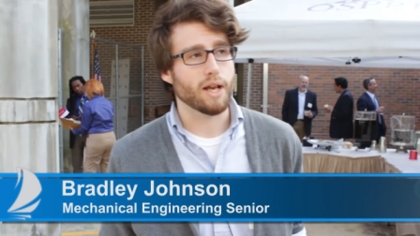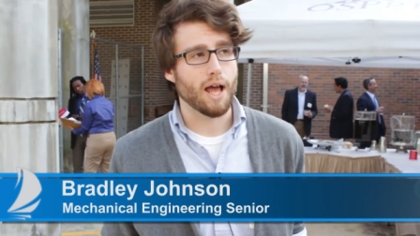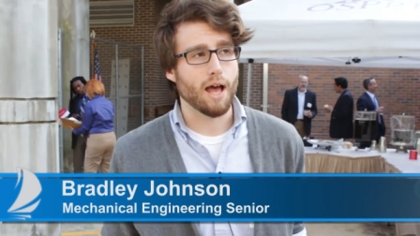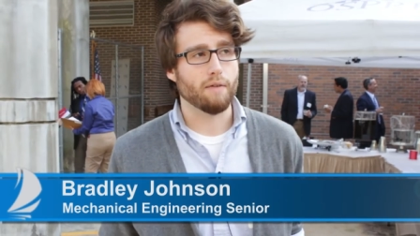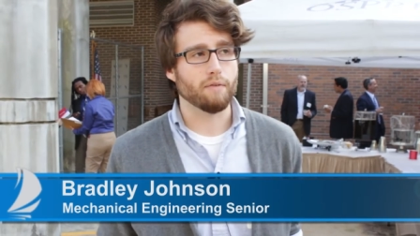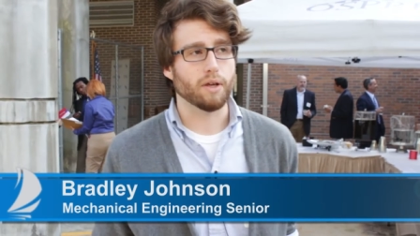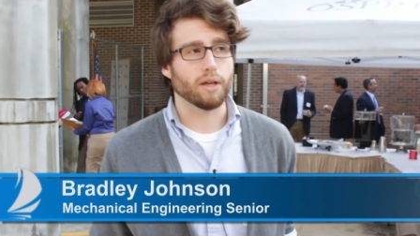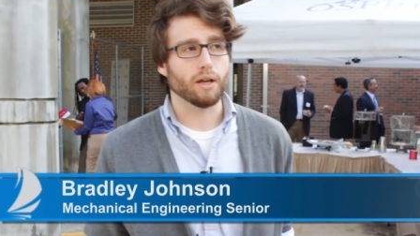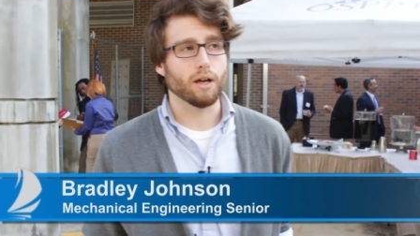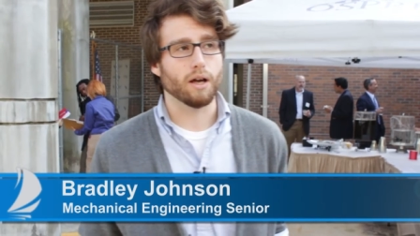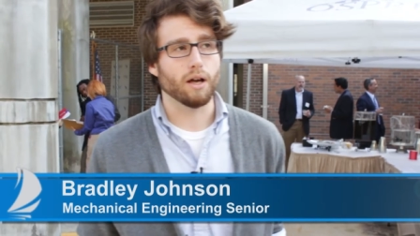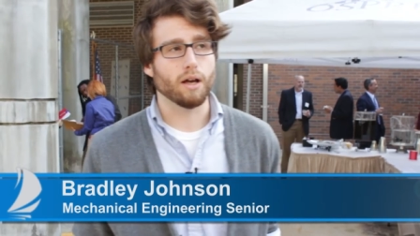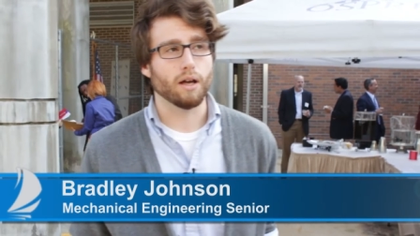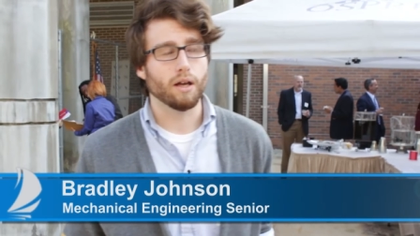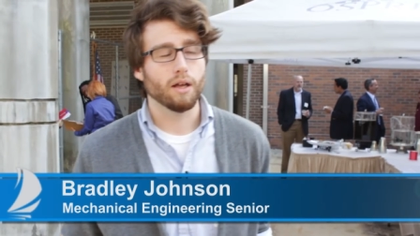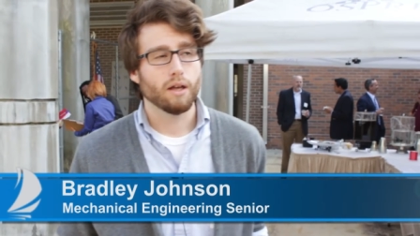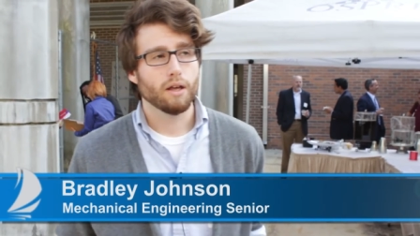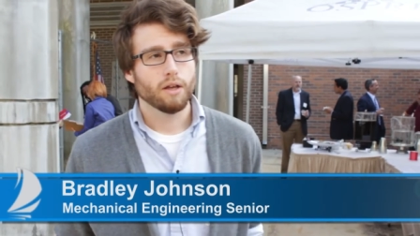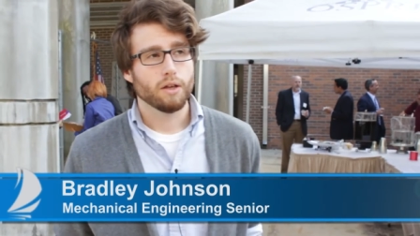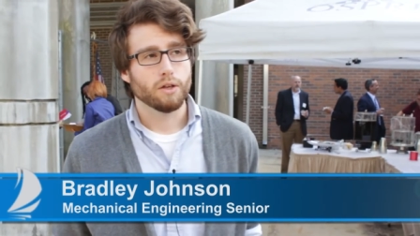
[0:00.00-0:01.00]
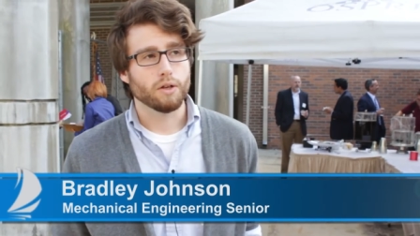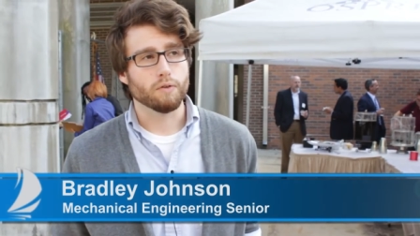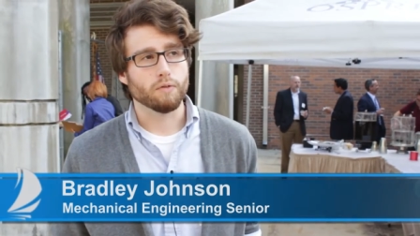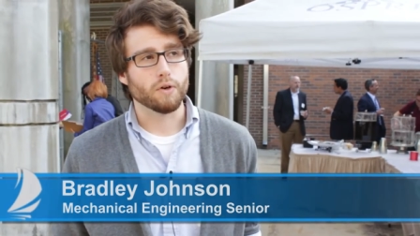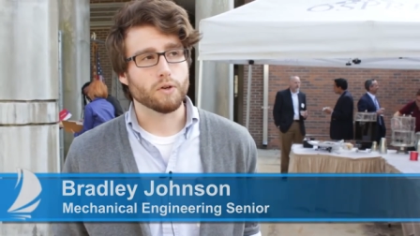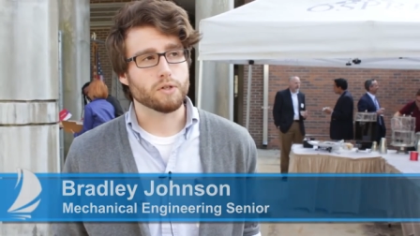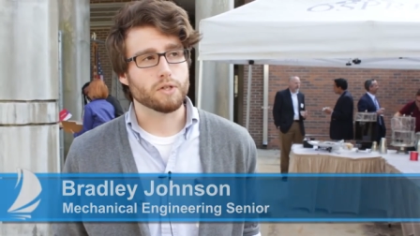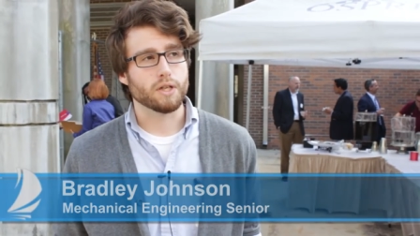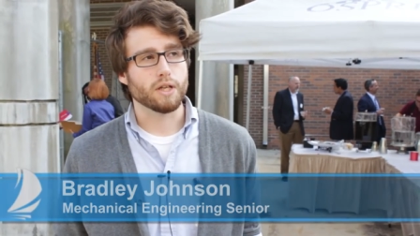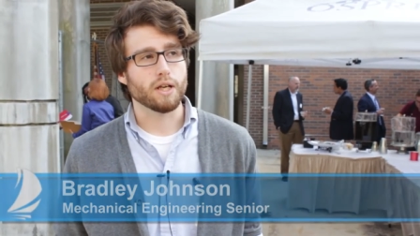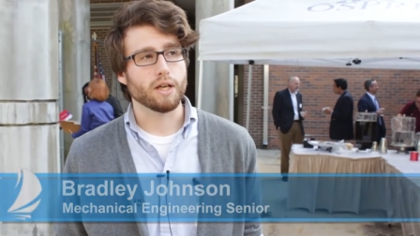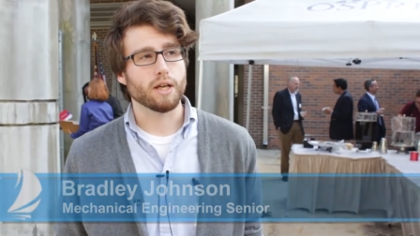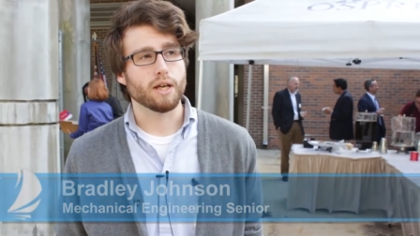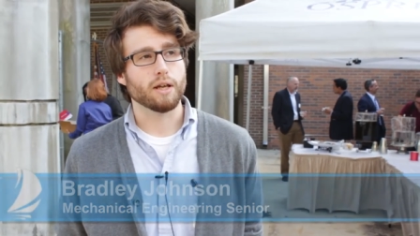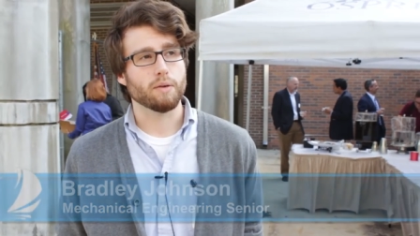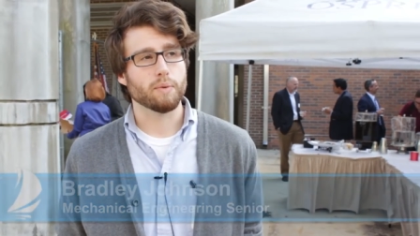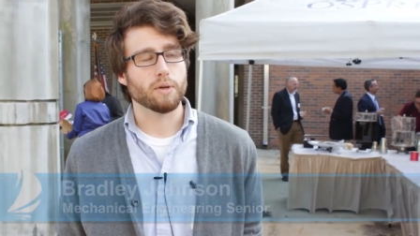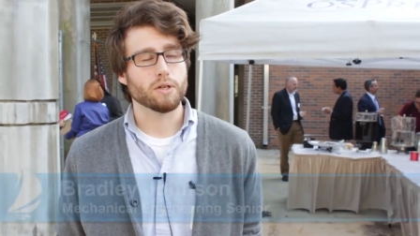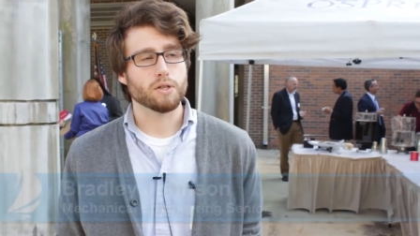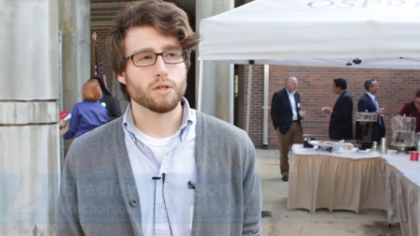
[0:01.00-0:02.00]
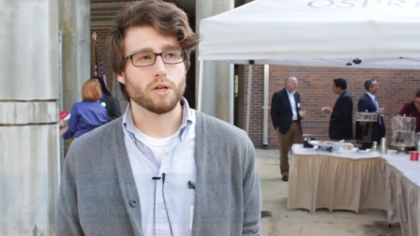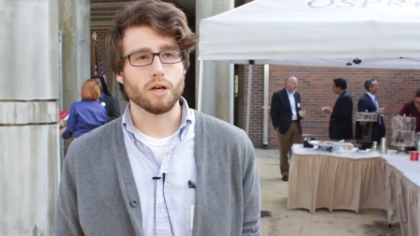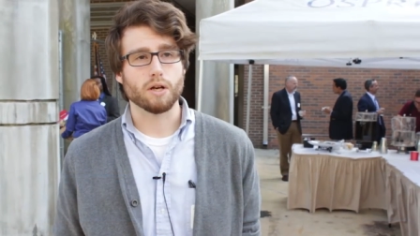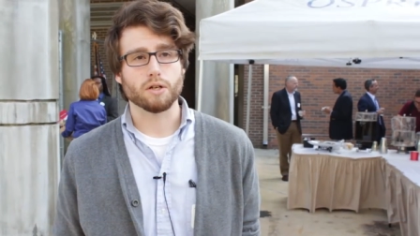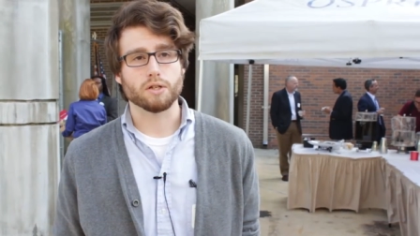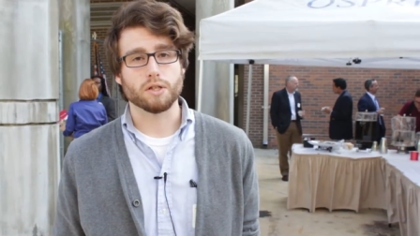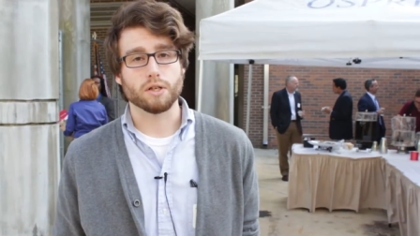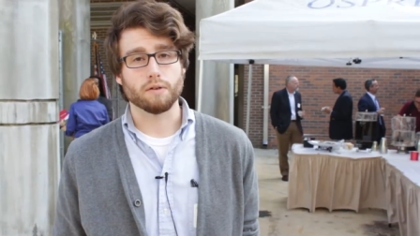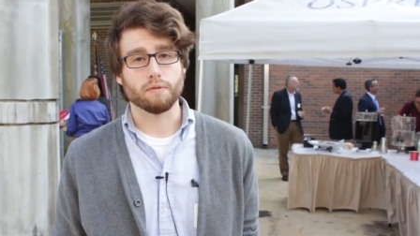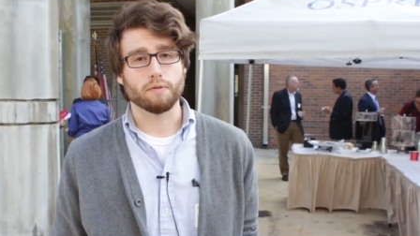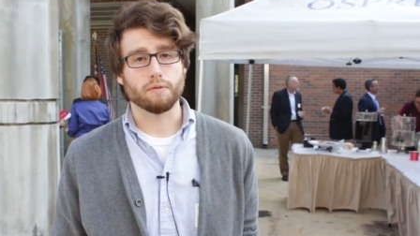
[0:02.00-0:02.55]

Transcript: and having university administrators and